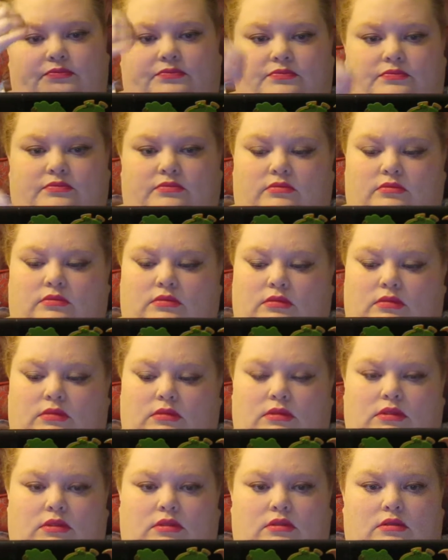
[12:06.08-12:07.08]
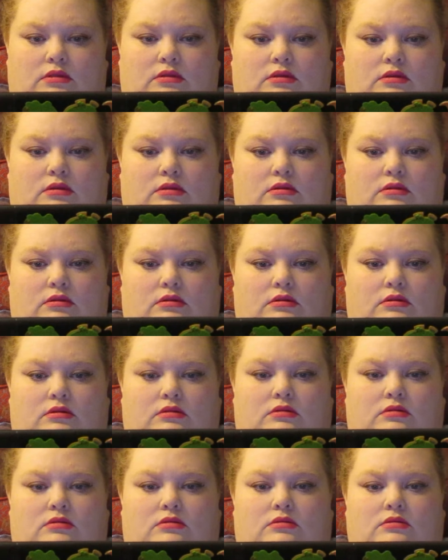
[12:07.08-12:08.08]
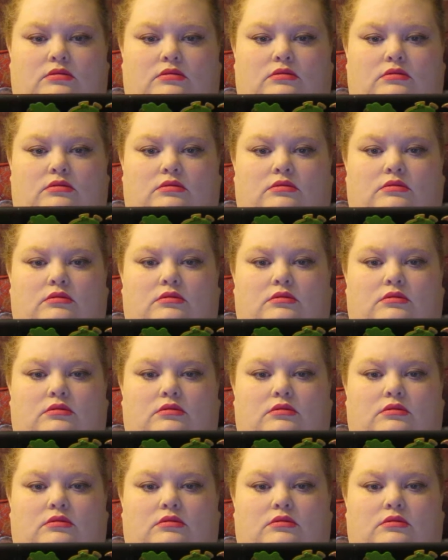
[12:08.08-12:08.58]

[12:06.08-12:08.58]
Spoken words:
No one is speaking in this clip.